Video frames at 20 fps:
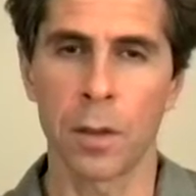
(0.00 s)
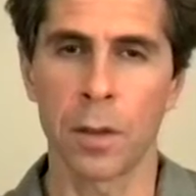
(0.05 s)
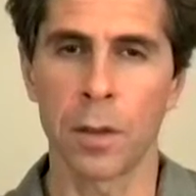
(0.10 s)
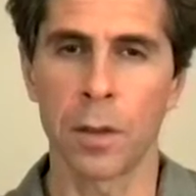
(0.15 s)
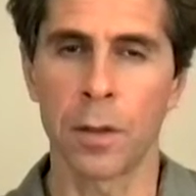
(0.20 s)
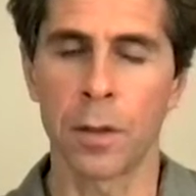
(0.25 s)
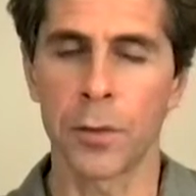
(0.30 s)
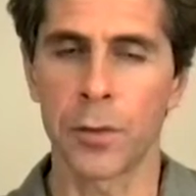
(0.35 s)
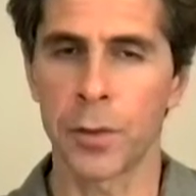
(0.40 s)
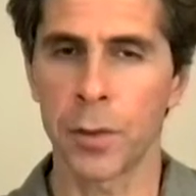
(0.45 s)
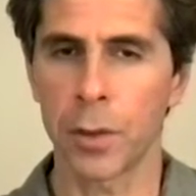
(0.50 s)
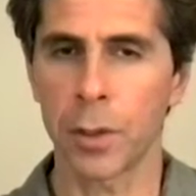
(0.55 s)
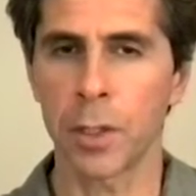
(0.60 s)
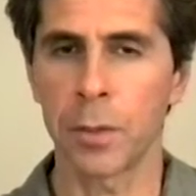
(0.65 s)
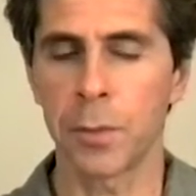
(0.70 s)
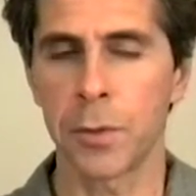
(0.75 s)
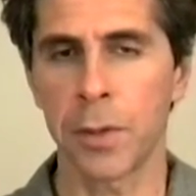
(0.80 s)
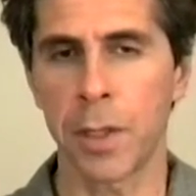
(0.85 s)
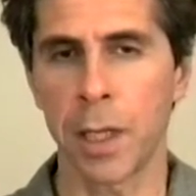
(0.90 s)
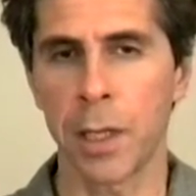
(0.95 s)
the
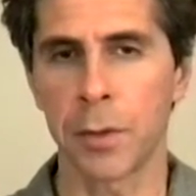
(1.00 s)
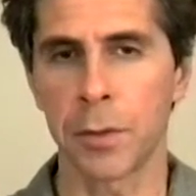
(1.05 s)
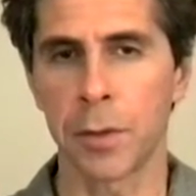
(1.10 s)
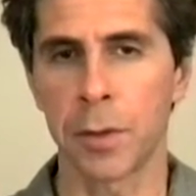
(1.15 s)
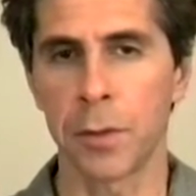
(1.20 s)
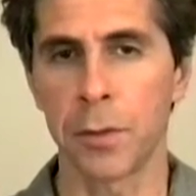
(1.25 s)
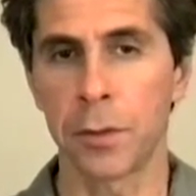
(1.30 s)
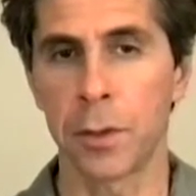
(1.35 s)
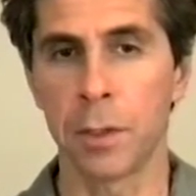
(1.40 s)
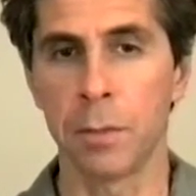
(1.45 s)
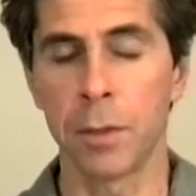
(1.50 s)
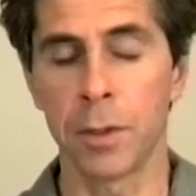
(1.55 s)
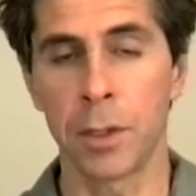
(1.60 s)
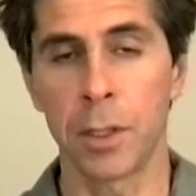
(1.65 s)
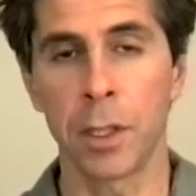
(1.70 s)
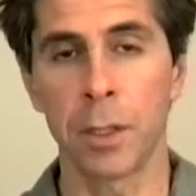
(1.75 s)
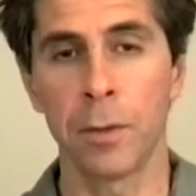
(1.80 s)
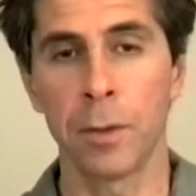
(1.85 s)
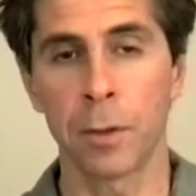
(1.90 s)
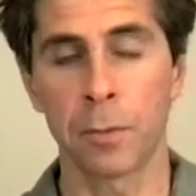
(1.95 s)
circumstances, the
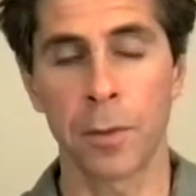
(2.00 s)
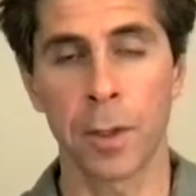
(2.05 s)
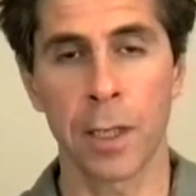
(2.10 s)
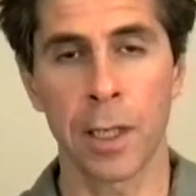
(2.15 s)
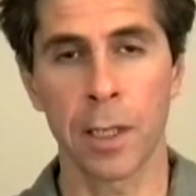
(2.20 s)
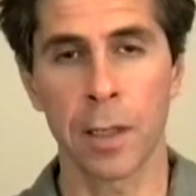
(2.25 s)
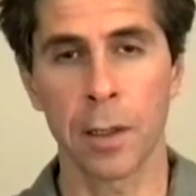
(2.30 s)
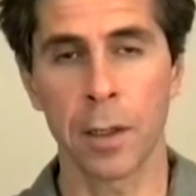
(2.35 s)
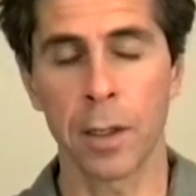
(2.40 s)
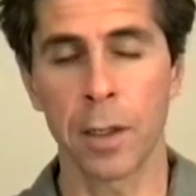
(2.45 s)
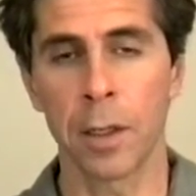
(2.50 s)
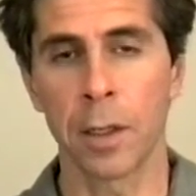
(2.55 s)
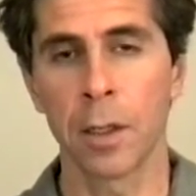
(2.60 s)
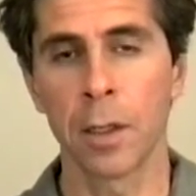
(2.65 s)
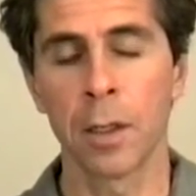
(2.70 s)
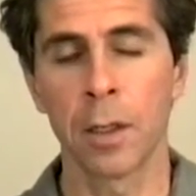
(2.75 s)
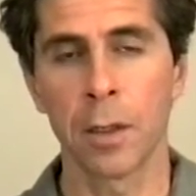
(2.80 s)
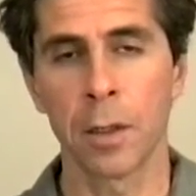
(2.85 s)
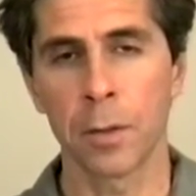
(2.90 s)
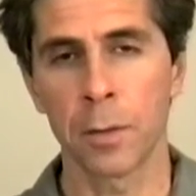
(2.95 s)
material reality,
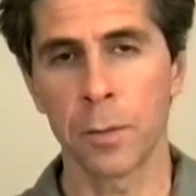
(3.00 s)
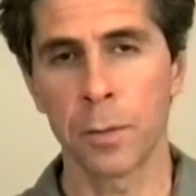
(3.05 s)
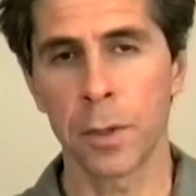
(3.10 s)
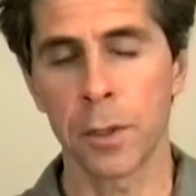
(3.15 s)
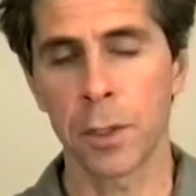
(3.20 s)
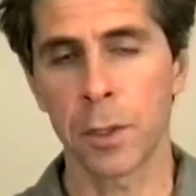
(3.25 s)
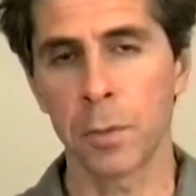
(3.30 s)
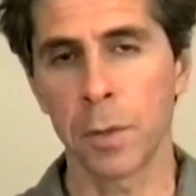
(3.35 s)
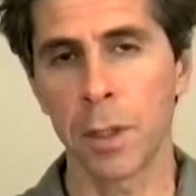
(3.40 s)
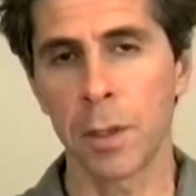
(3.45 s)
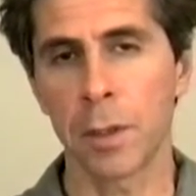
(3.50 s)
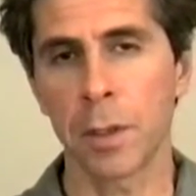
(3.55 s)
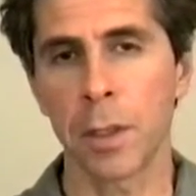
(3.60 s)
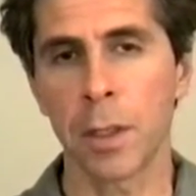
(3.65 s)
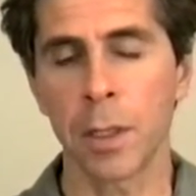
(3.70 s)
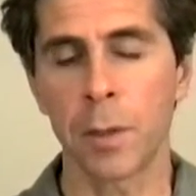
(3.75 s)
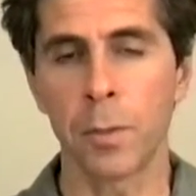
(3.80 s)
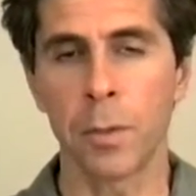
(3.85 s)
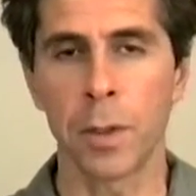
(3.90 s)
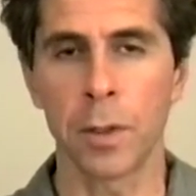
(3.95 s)
which we
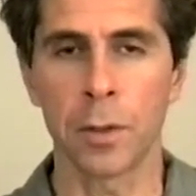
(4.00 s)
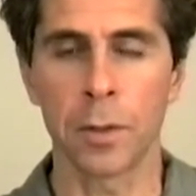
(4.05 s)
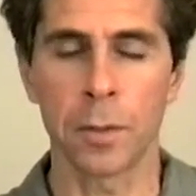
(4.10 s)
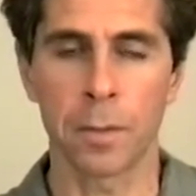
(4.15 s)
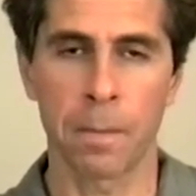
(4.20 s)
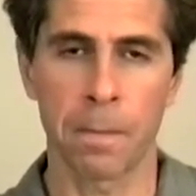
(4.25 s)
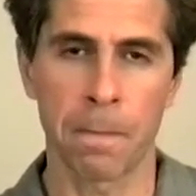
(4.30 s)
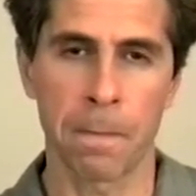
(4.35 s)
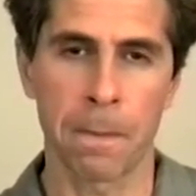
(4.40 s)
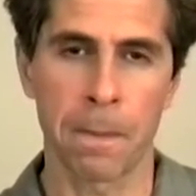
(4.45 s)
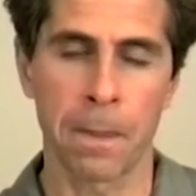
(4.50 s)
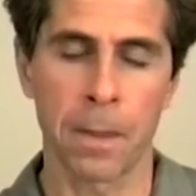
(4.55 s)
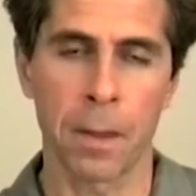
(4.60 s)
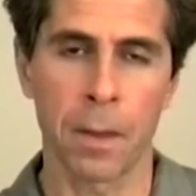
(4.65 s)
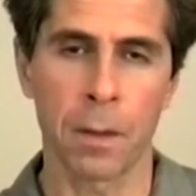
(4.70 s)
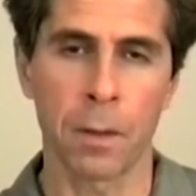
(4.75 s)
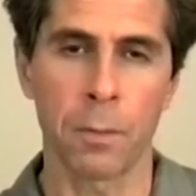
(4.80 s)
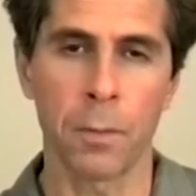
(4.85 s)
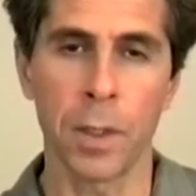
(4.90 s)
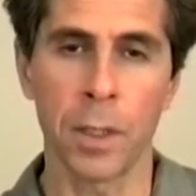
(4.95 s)
think
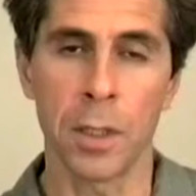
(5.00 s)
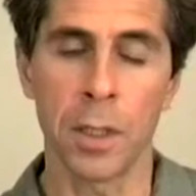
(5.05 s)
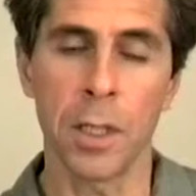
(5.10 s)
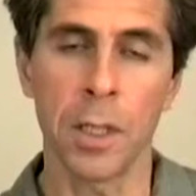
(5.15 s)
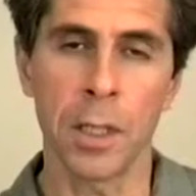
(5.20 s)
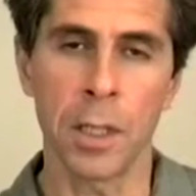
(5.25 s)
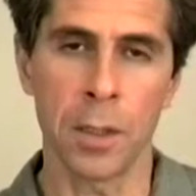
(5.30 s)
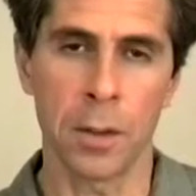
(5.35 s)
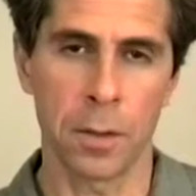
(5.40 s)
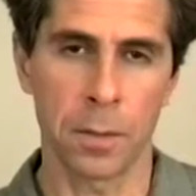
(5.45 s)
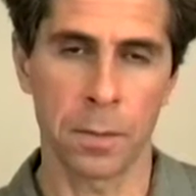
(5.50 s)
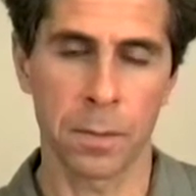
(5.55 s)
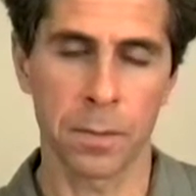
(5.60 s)
we need.